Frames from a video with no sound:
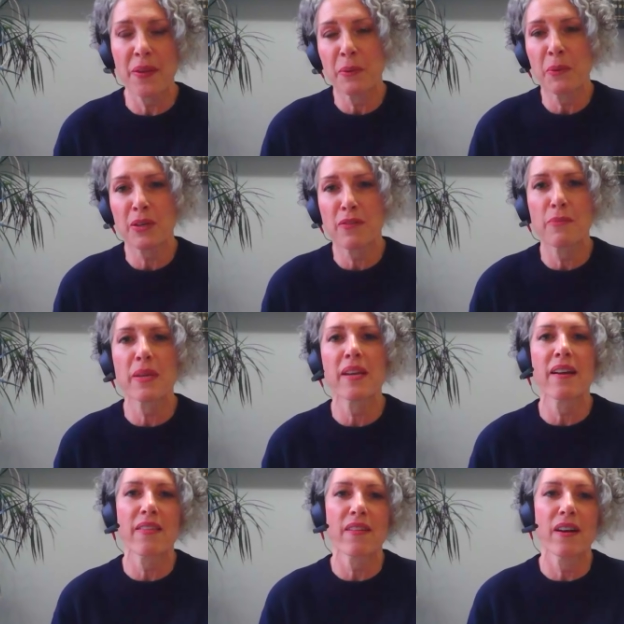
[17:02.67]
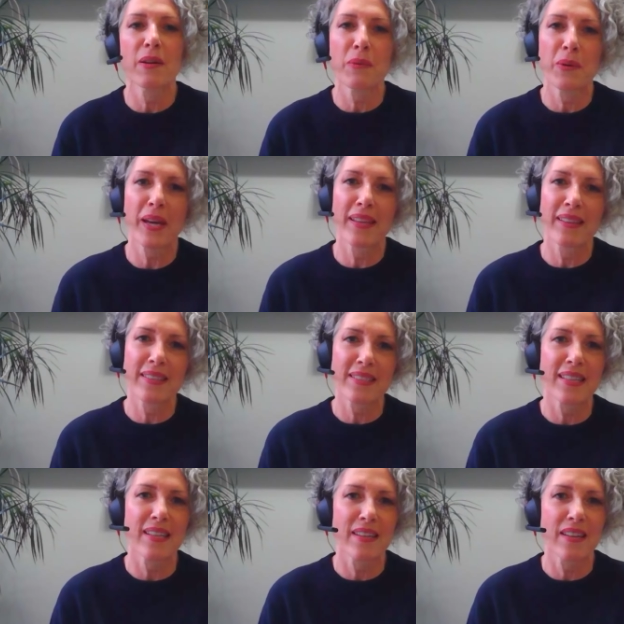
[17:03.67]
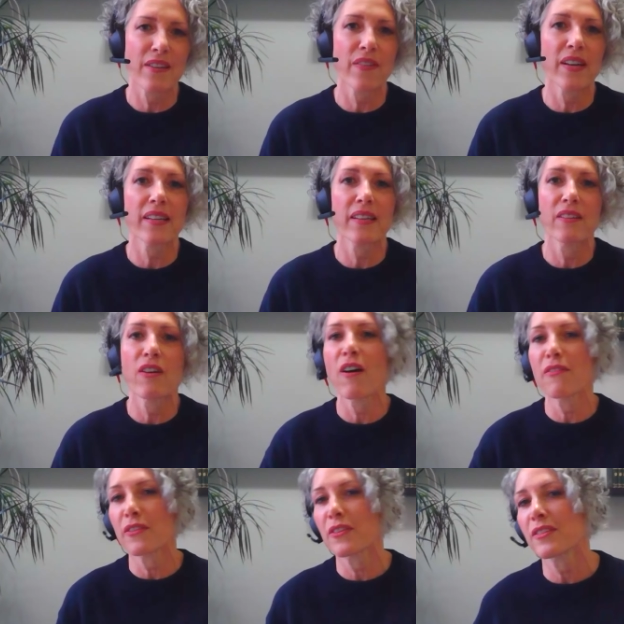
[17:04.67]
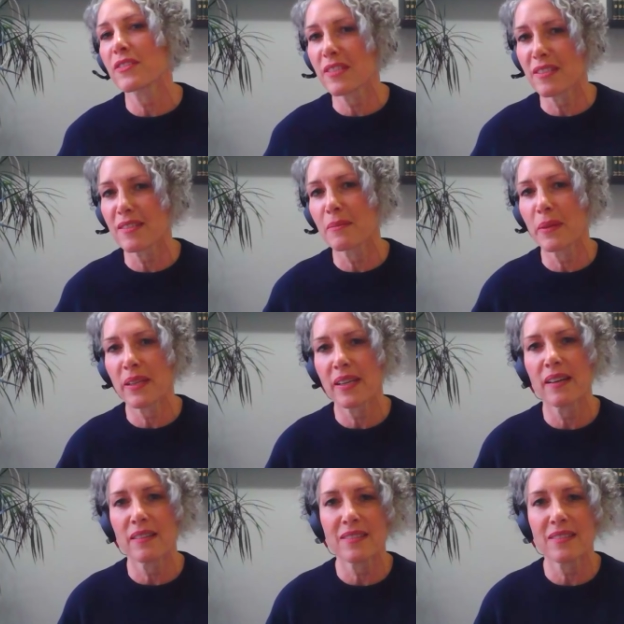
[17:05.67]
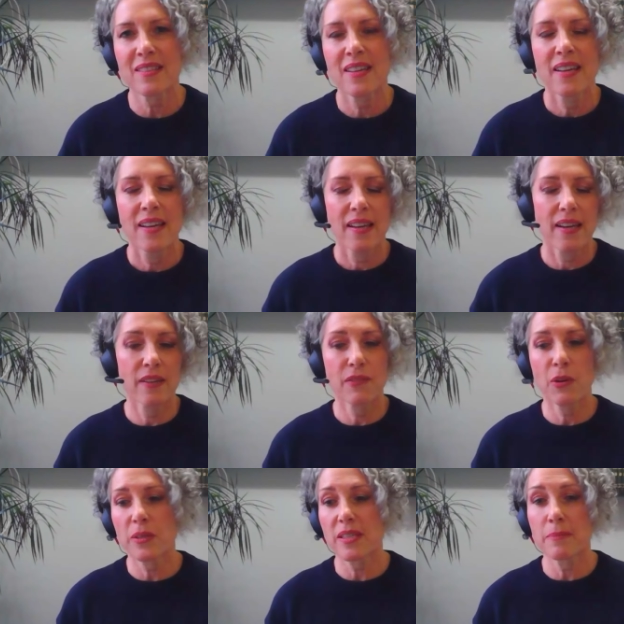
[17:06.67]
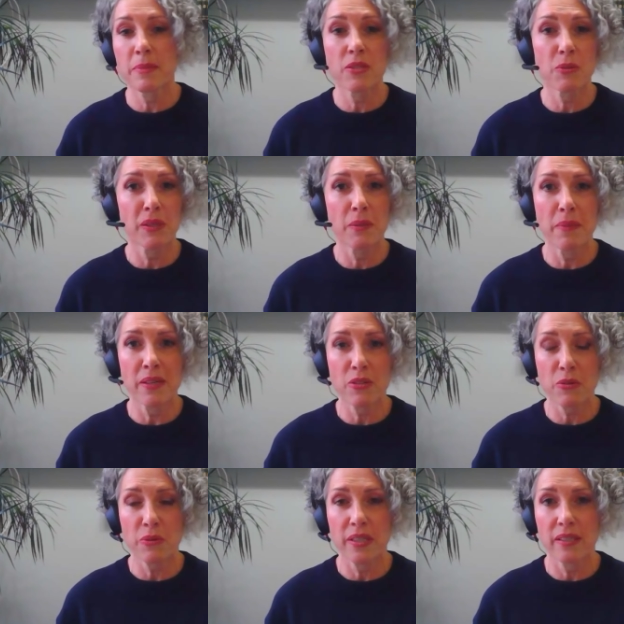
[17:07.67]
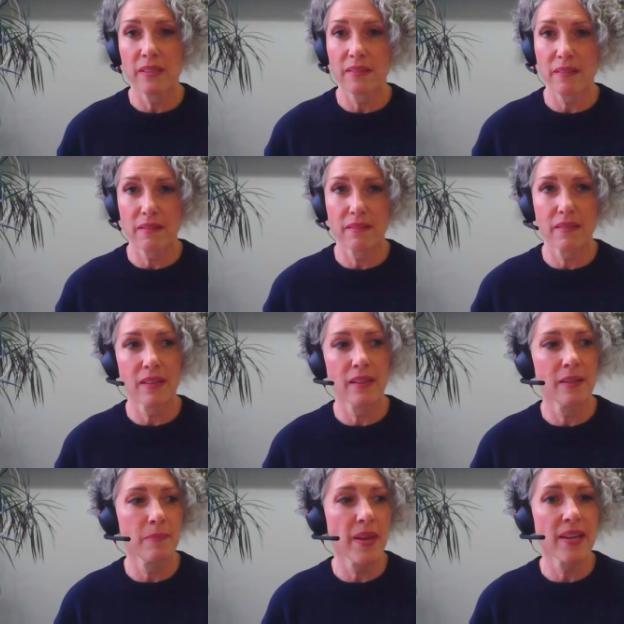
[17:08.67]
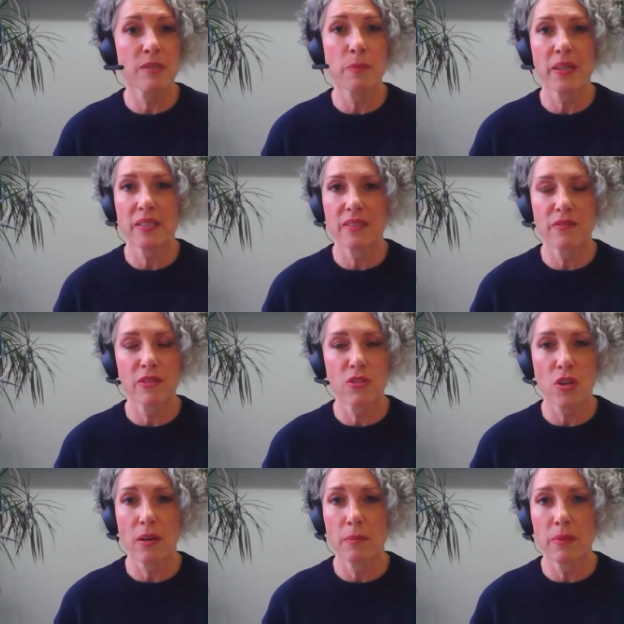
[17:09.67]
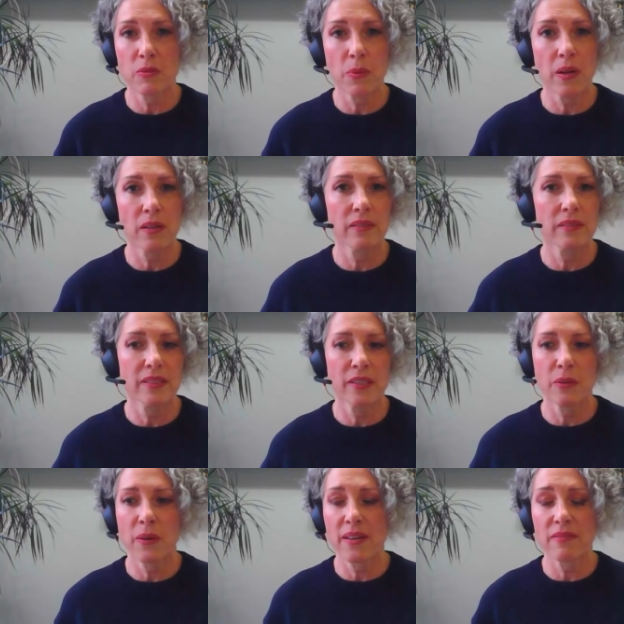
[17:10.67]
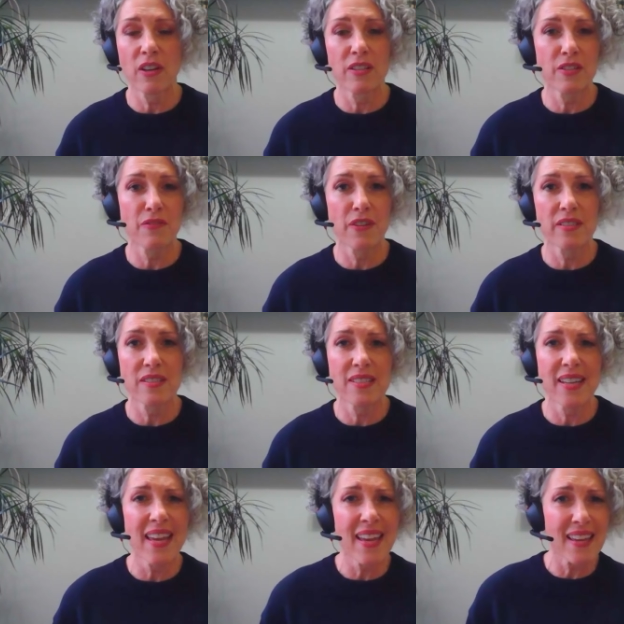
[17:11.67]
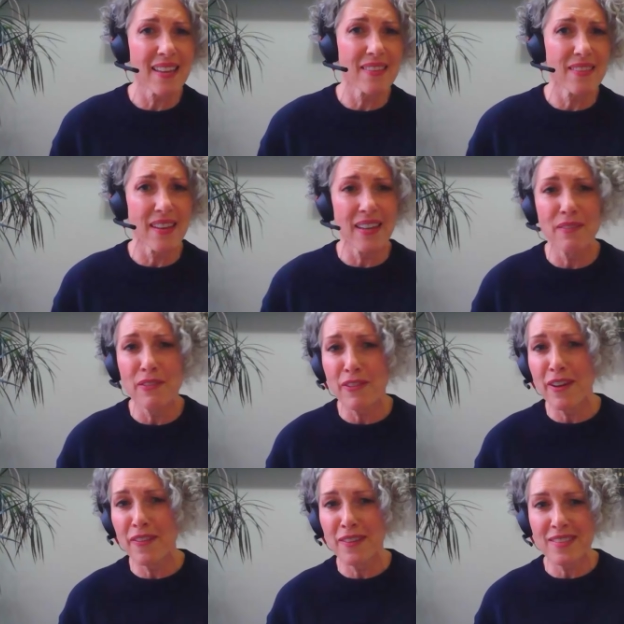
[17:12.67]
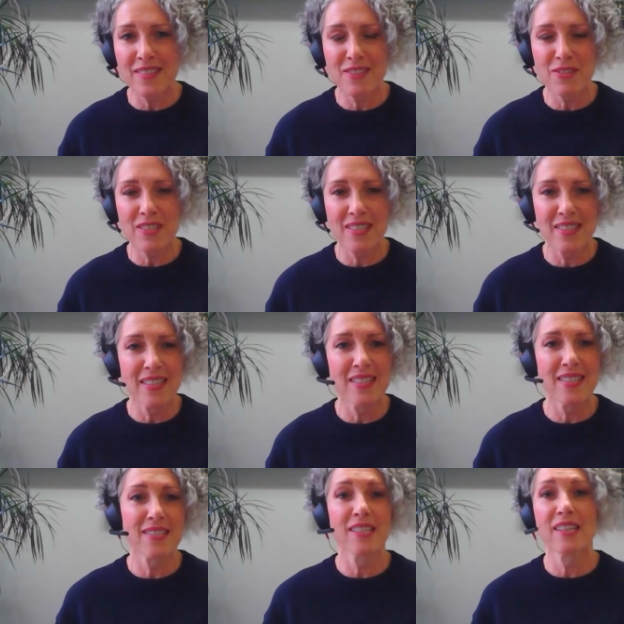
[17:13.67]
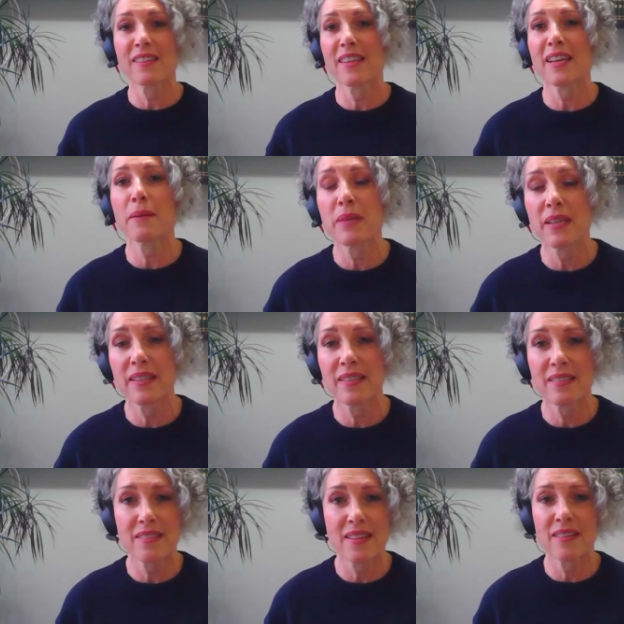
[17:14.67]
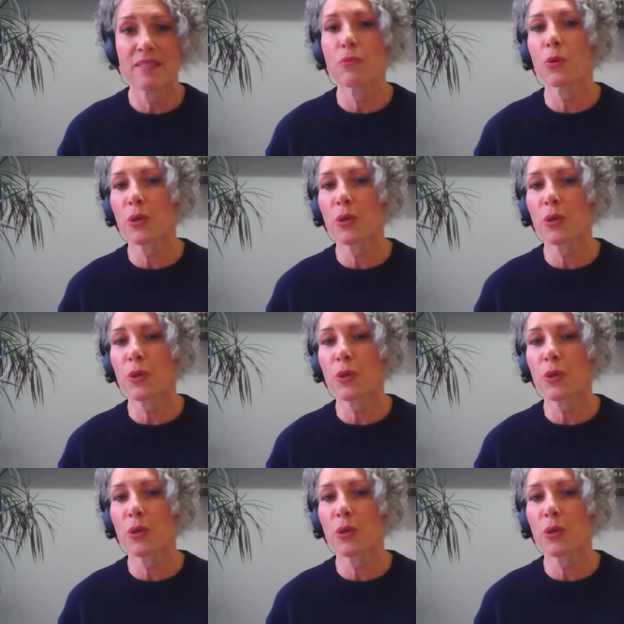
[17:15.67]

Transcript: that it worked for me, I thought, okay, let's see if I can offer this to somebody else. And of course, I've been doing the mentoring aspect of the job as well. You know, I have lots of friends that say, hey, I have a friend that's interested in ATC. Can they come in and